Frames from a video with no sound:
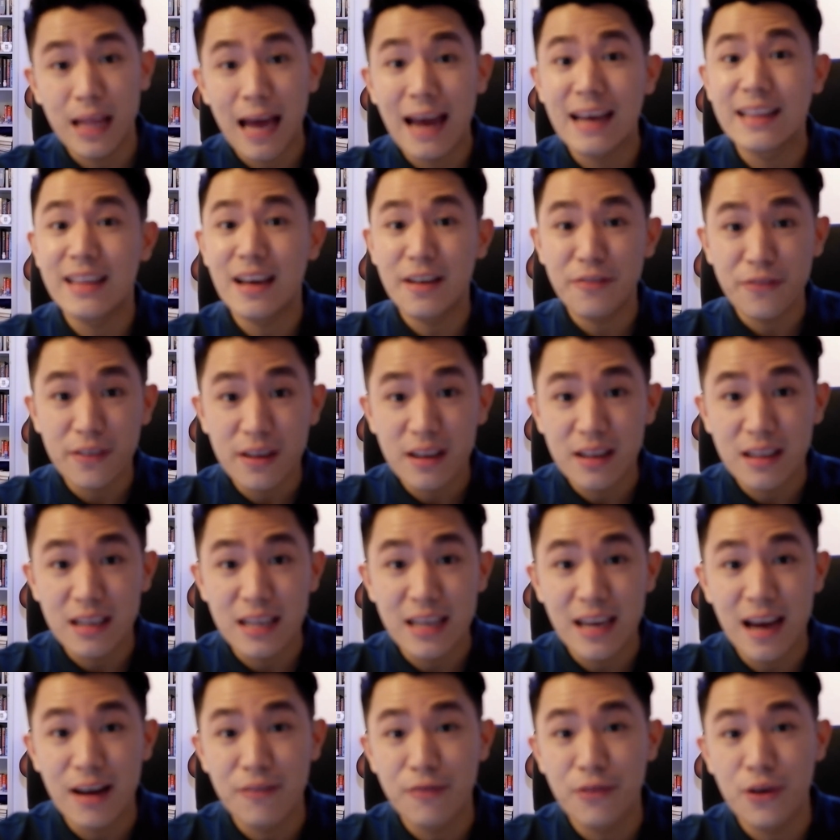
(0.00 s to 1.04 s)
But I
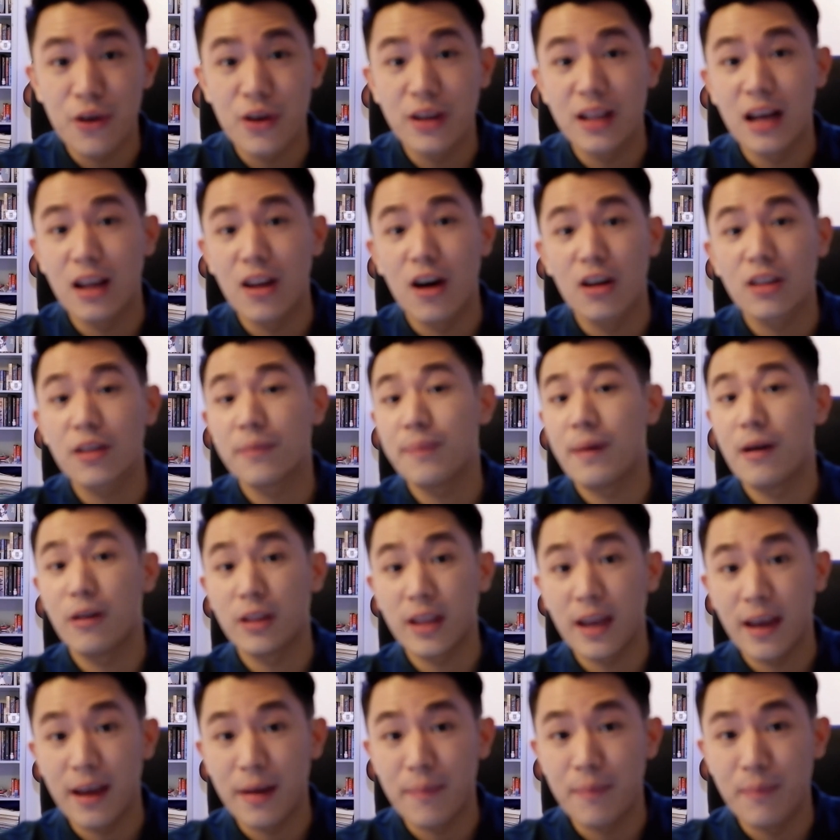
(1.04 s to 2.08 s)
definitely have heard a lot
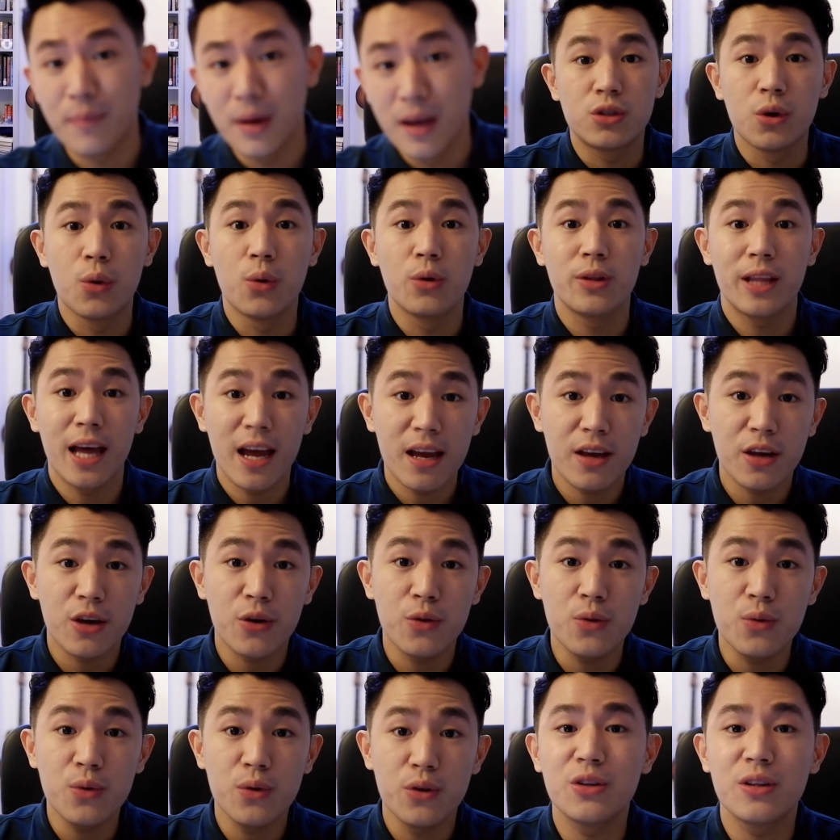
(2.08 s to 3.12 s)
about him. So, thank
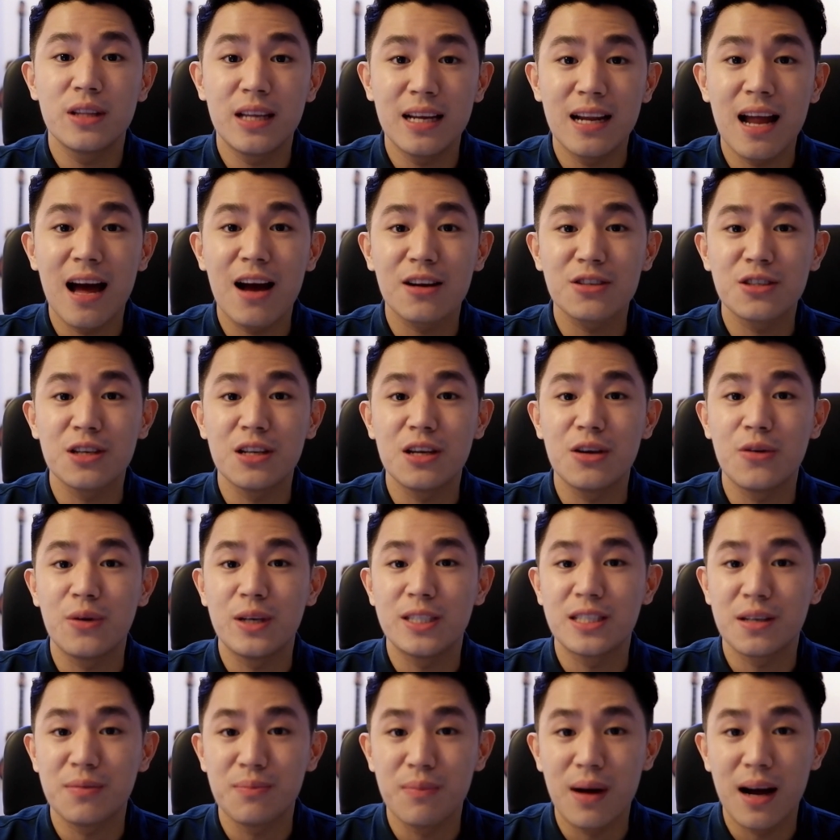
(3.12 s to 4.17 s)
you. Yun din actually yung
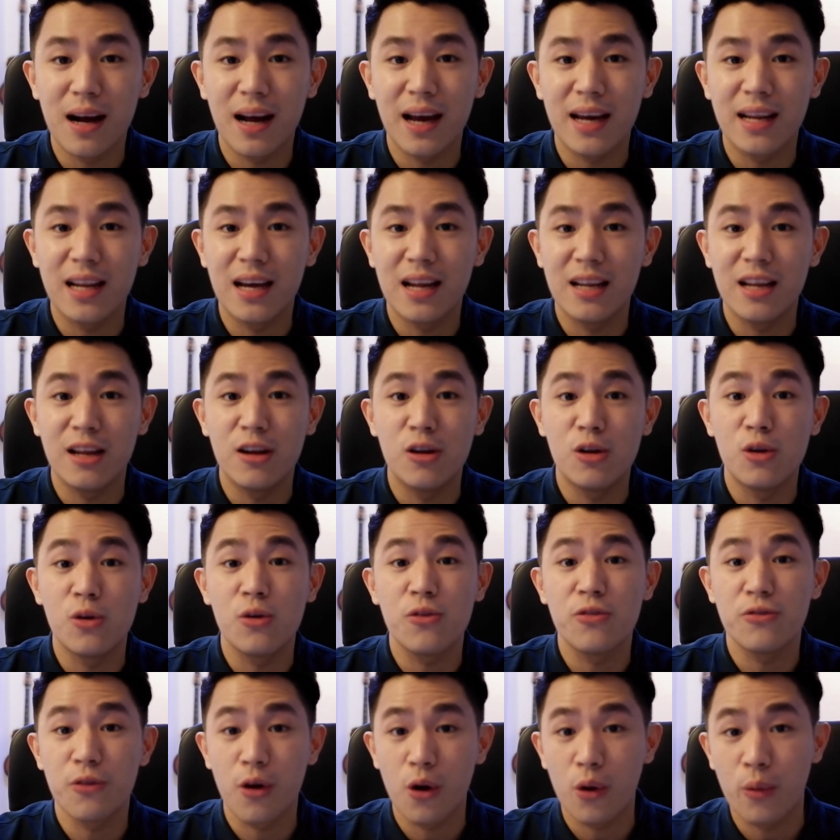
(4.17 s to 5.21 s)
isang bagay na
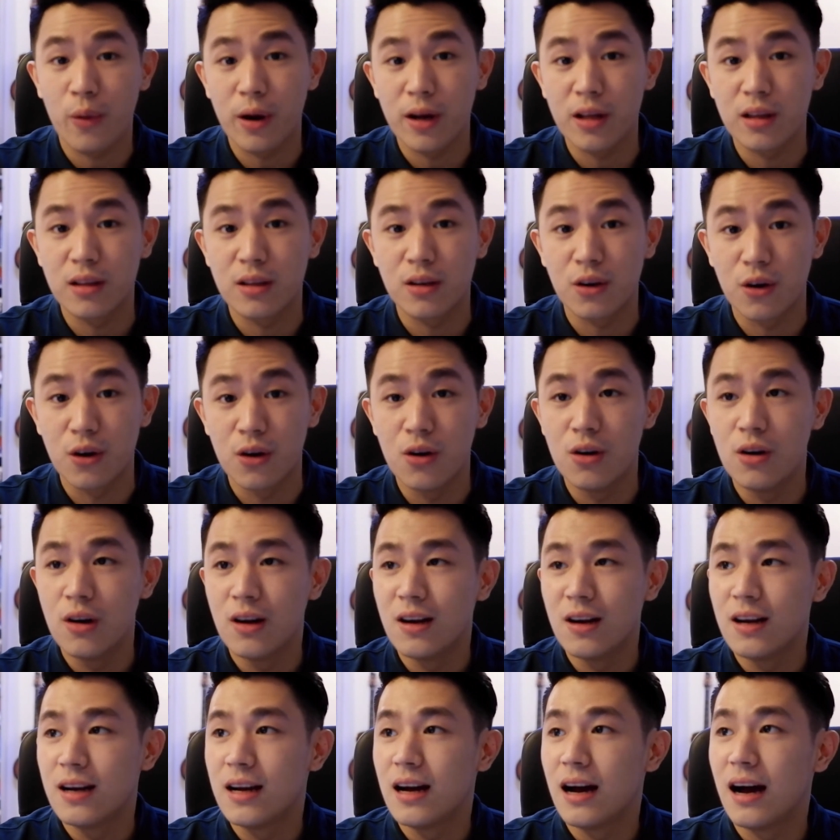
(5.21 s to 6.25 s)
nilook forward ko
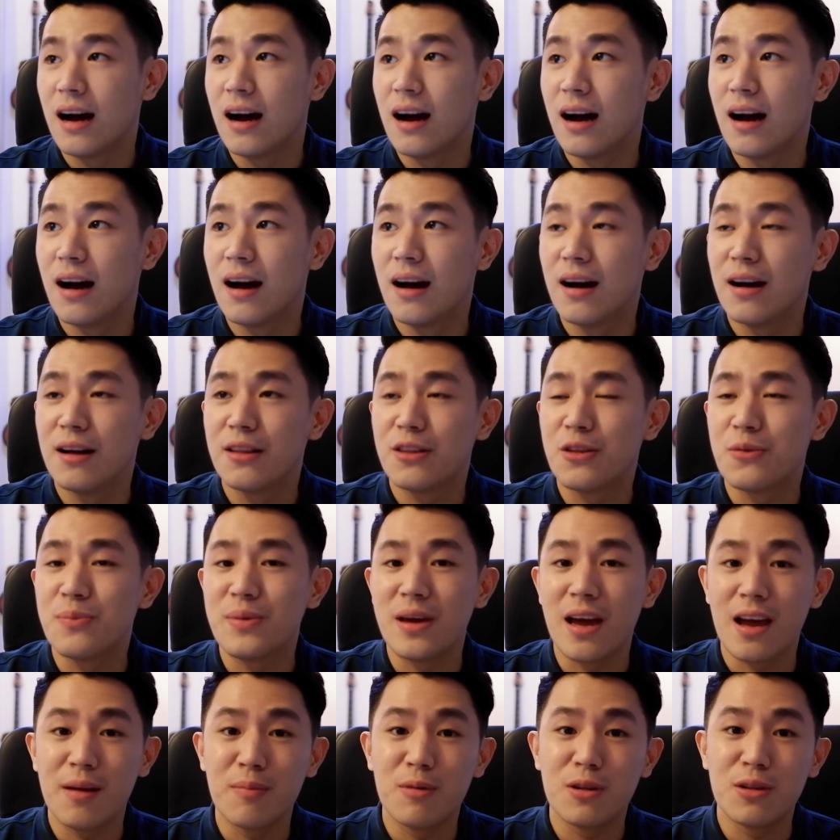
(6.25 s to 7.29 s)
to
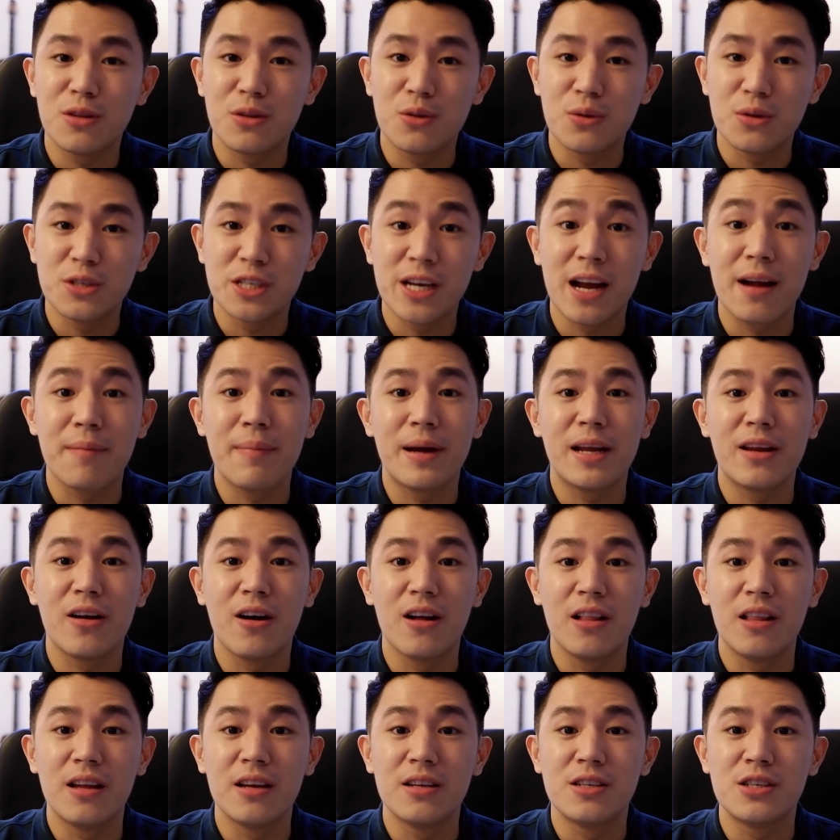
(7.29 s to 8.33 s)
be able to share my
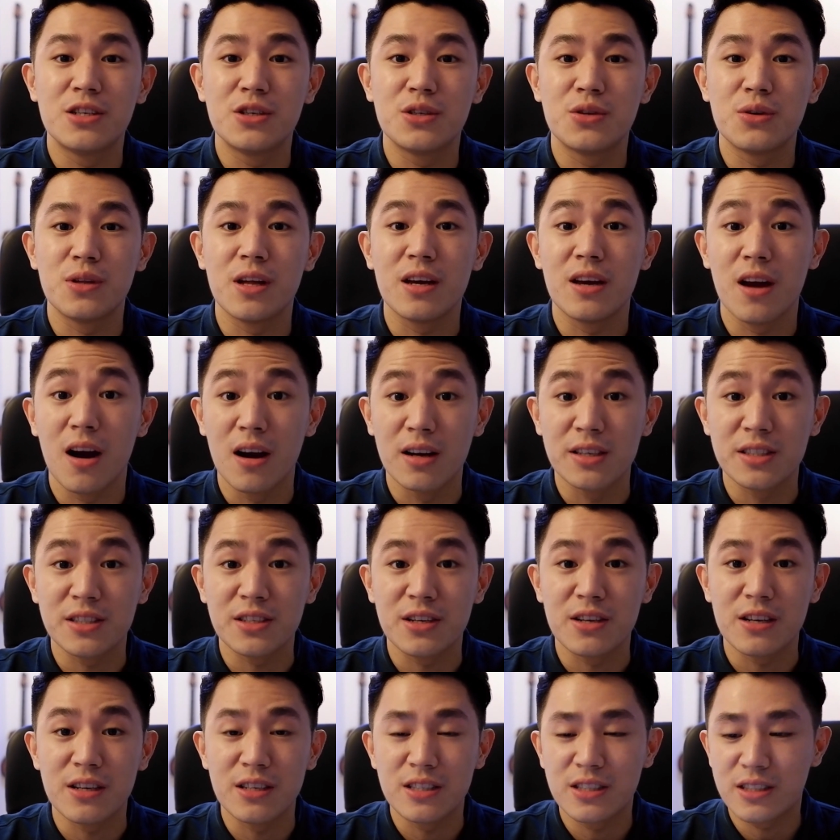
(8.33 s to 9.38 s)
knowledge to the
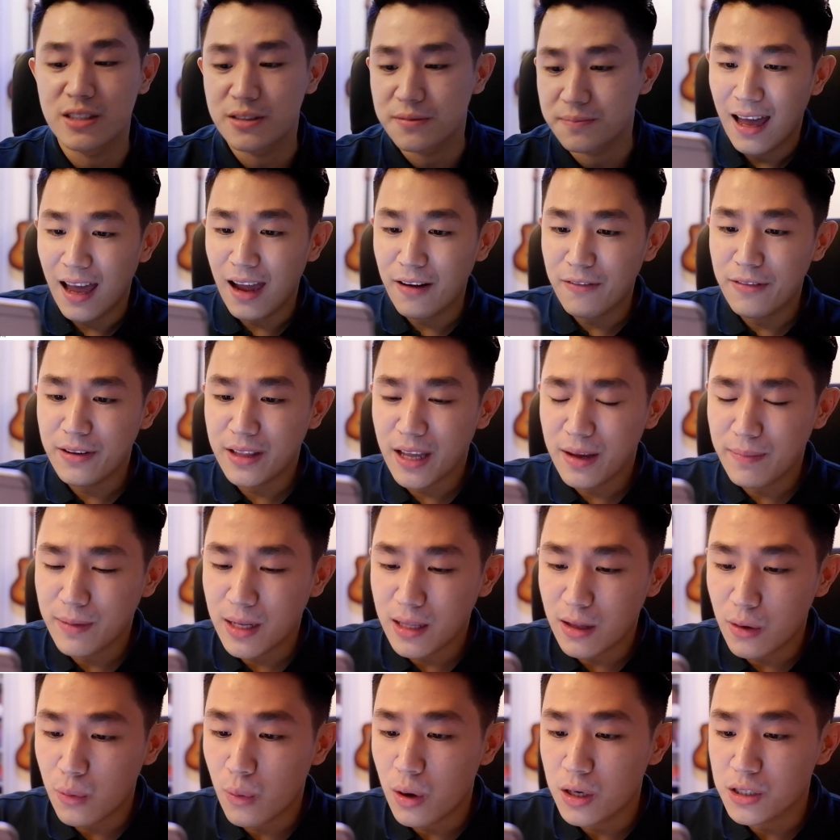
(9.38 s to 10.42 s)
youngsters. Every time
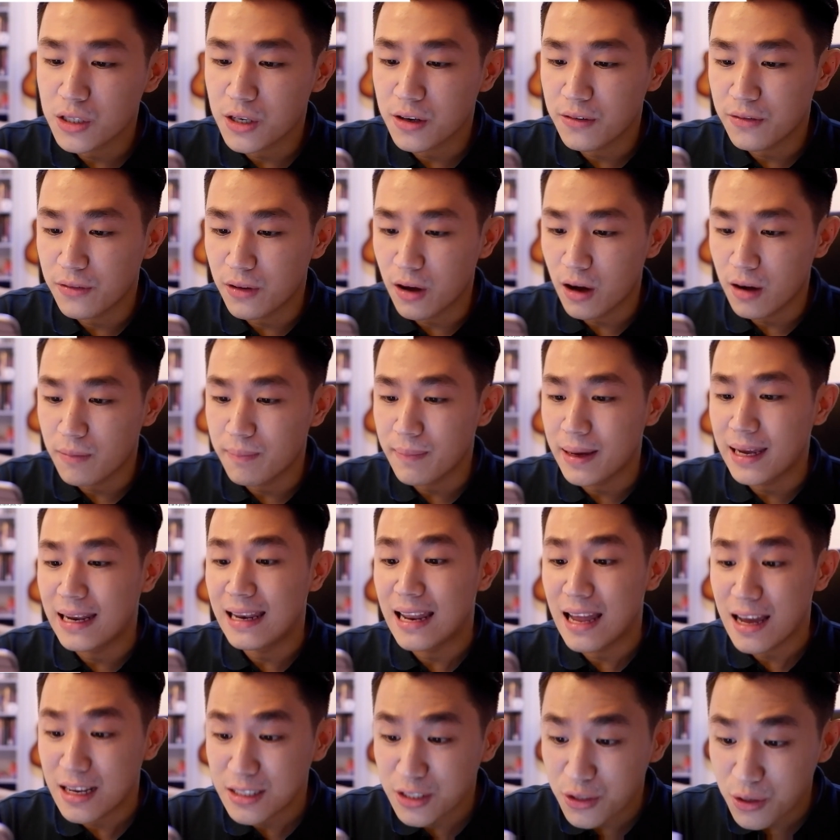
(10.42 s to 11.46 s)
that I watch your vlog, may
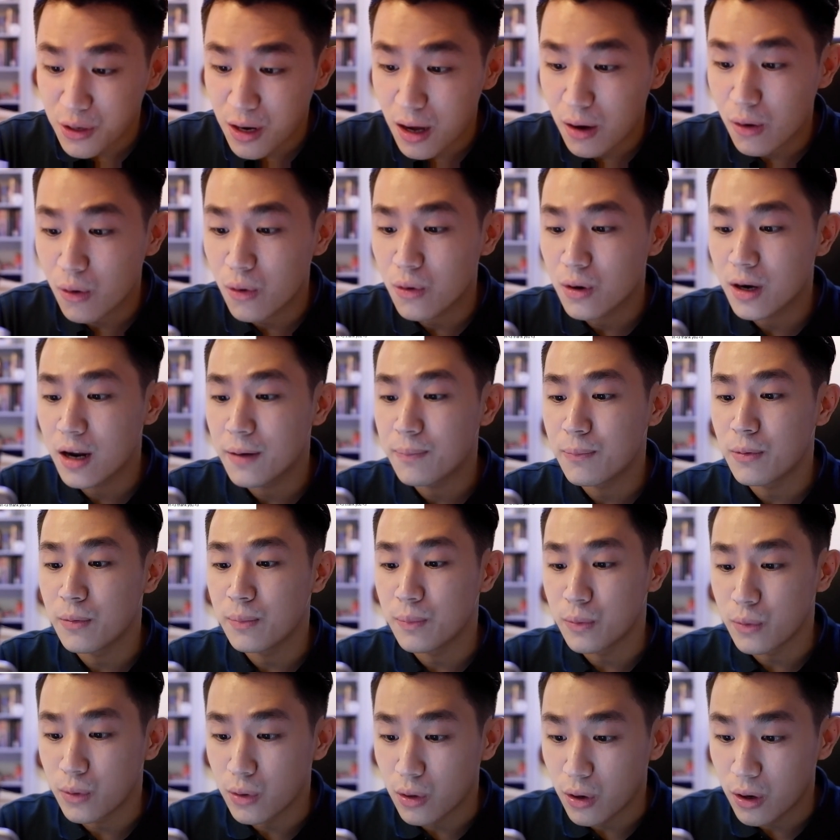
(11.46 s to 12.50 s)
lesson akong
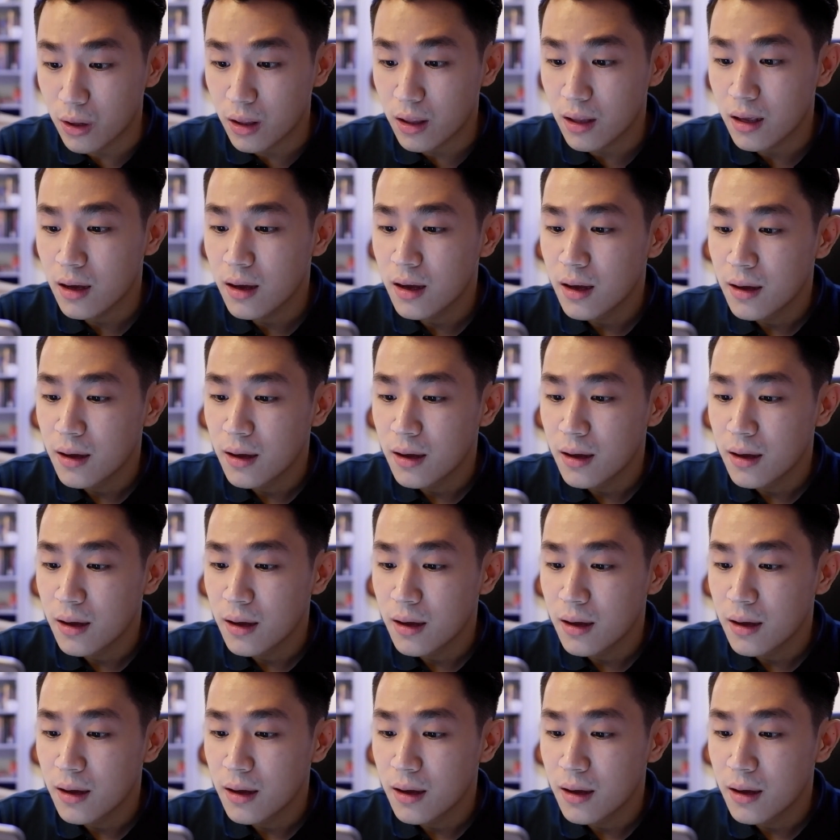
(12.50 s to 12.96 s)
napupulot